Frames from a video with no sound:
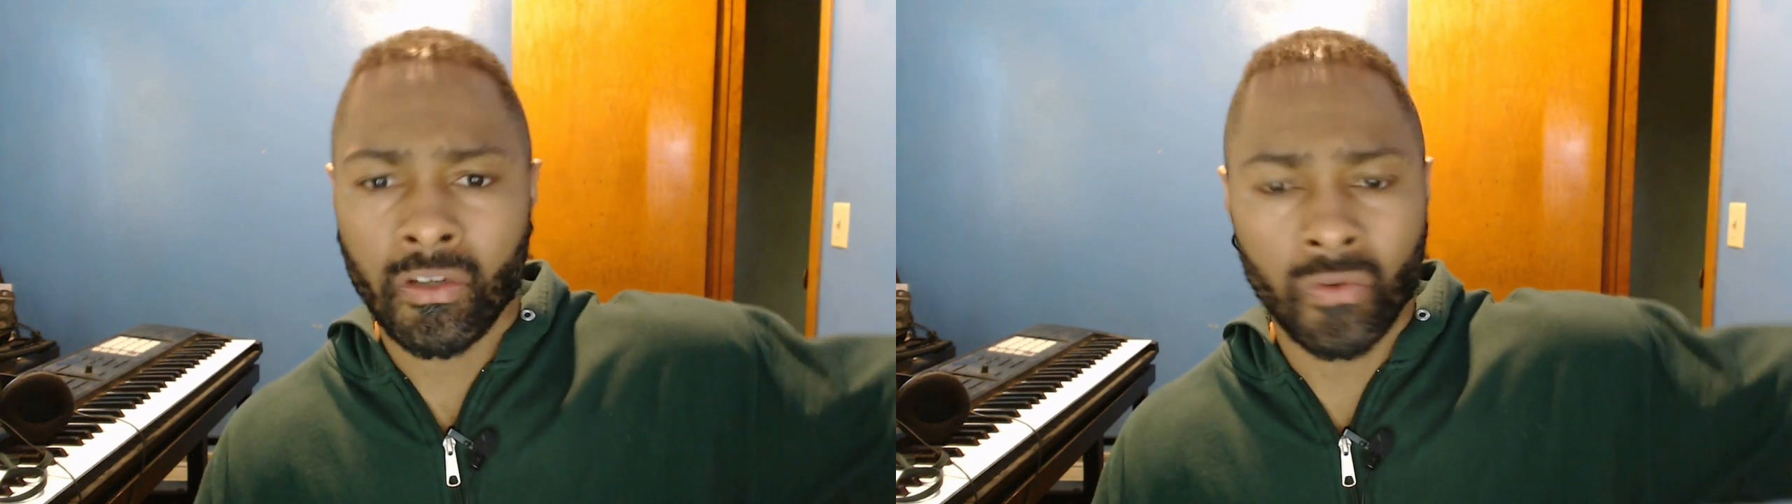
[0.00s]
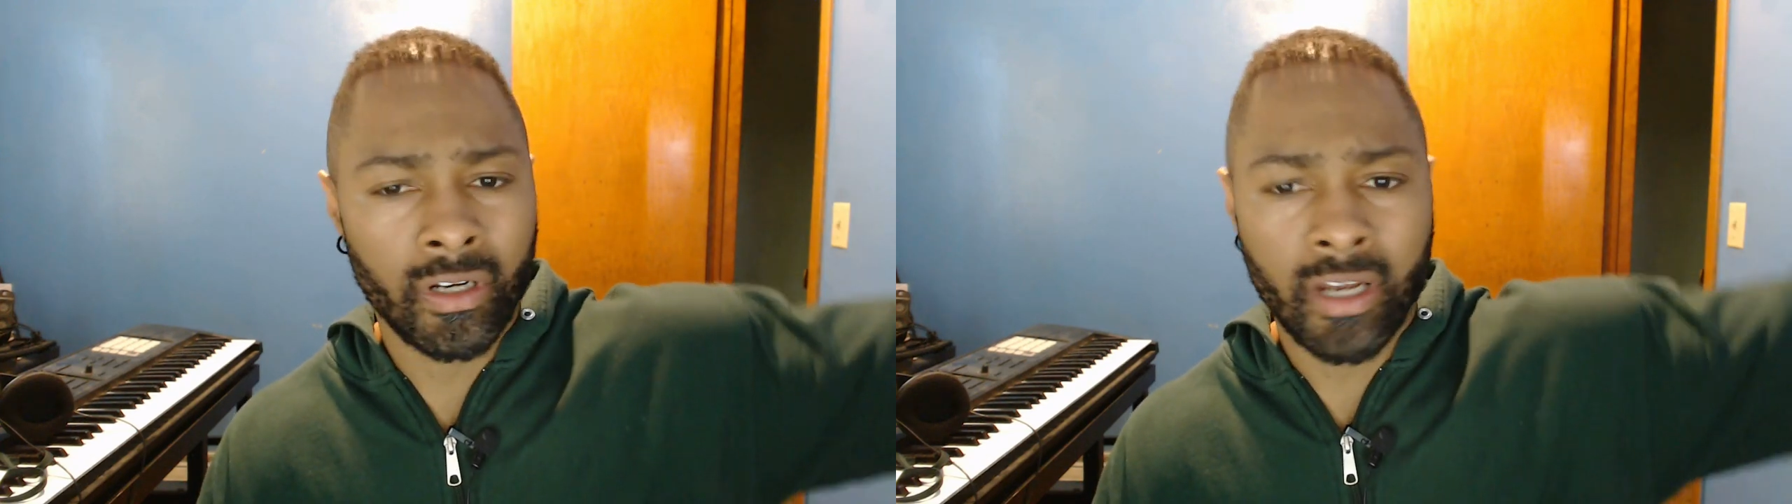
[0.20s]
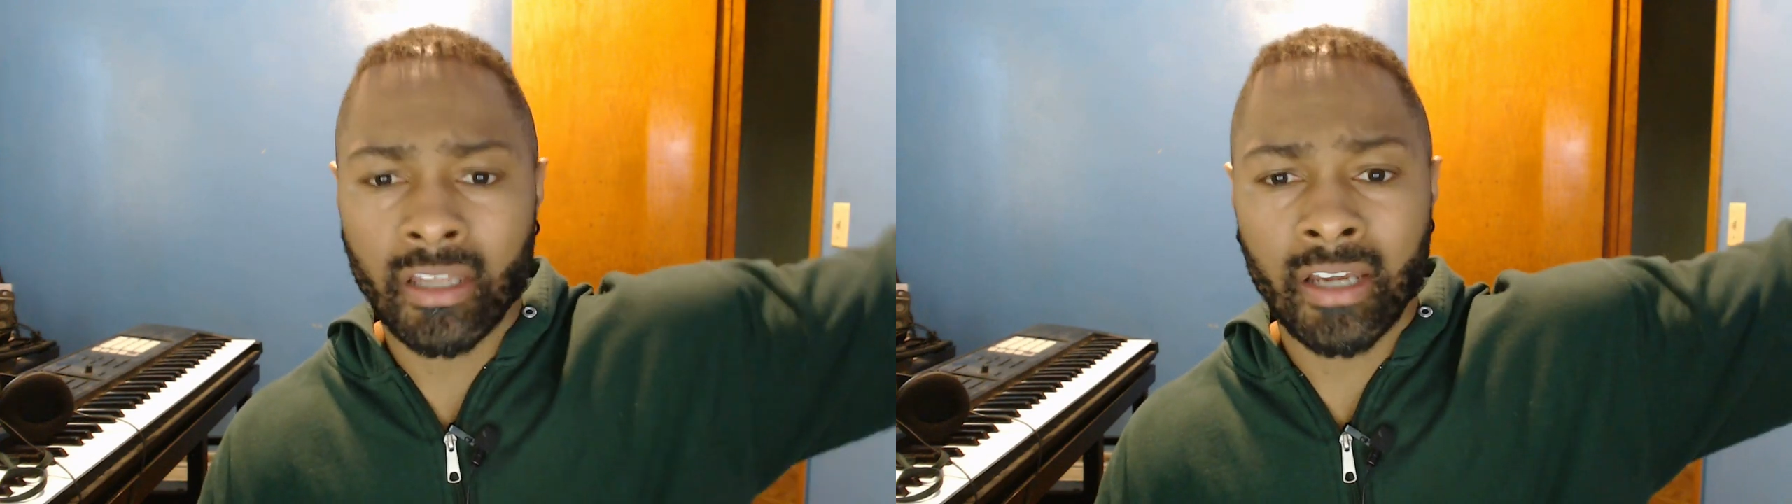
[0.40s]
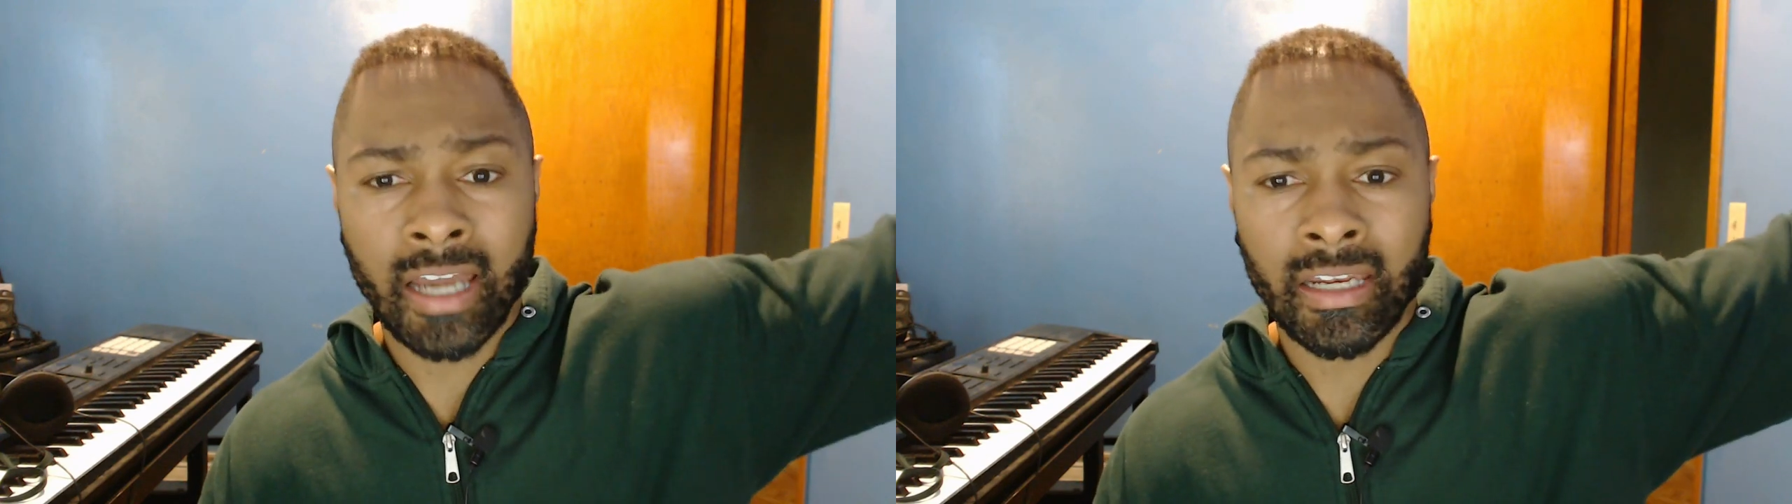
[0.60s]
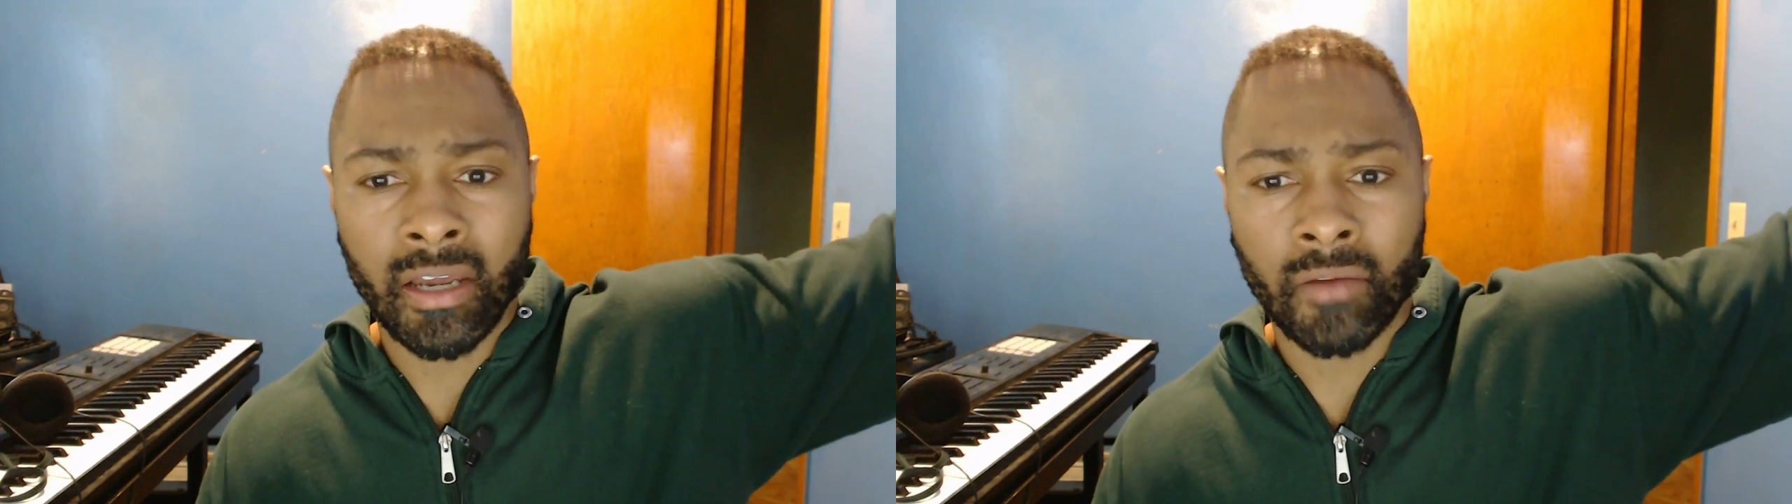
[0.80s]
to another
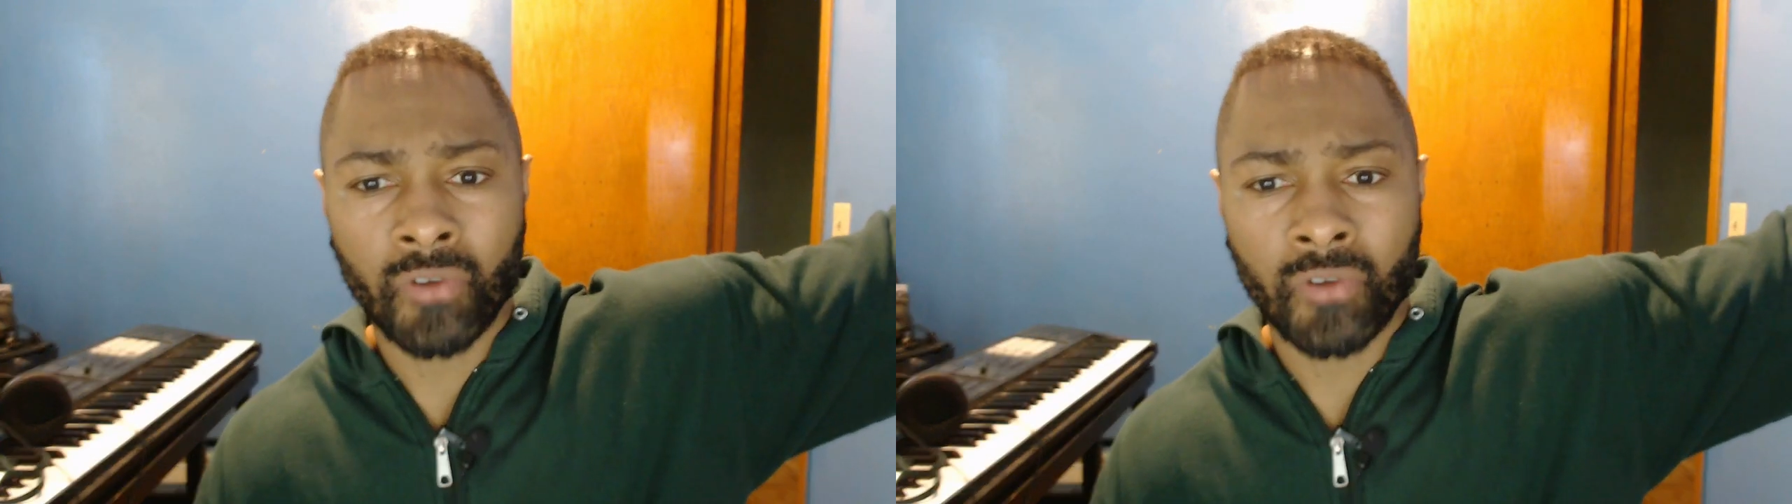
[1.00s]
goddamn